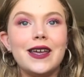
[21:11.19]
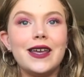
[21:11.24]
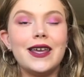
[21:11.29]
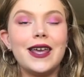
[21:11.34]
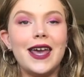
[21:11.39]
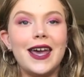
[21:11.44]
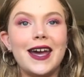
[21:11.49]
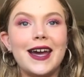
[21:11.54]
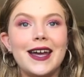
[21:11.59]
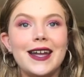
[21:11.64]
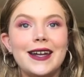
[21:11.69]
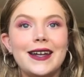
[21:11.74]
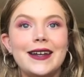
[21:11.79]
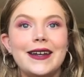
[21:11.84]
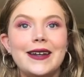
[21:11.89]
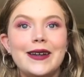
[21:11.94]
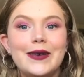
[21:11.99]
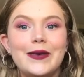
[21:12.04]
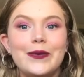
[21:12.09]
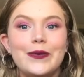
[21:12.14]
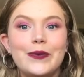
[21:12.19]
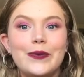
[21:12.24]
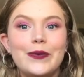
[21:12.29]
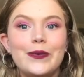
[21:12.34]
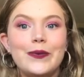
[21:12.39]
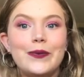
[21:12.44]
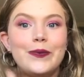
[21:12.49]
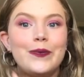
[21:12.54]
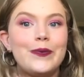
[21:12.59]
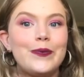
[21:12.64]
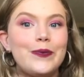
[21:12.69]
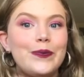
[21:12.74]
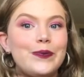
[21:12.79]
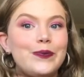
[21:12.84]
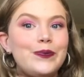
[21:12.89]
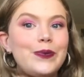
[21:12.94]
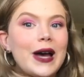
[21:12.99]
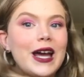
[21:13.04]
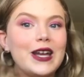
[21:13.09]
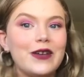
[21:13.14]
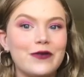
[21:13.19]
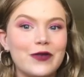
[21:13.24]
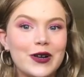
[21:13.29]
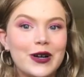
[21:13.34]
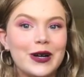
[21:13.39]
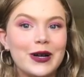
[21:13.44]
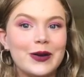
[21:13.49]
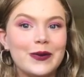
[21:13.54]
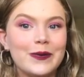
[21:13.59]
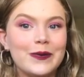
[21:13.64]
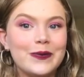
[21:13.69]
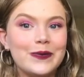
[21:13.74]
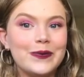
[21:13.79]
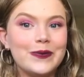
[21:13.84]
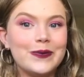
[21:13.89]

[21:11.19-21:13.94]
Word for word: can't buy from.